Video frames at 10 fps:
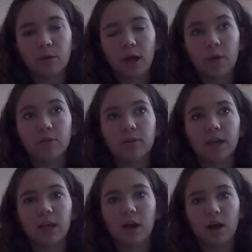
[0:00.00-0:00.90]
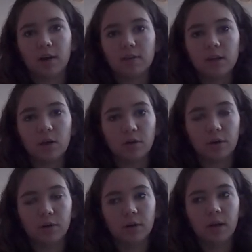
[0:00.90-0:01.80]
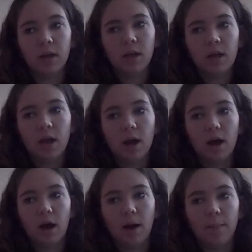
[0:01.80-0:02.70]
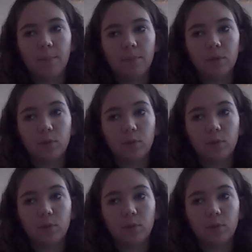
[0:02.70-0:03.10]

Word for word: I was taking oxycodone, um,